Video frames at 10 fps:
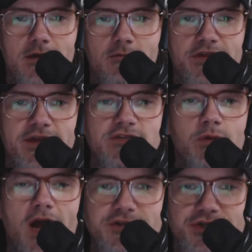with his
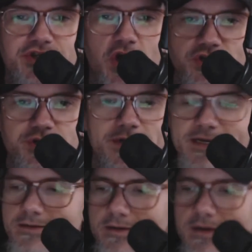Roger
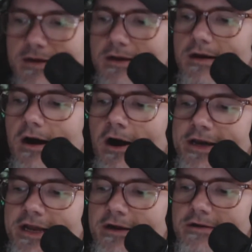Daltrey
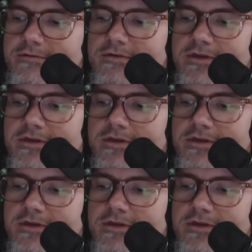on here.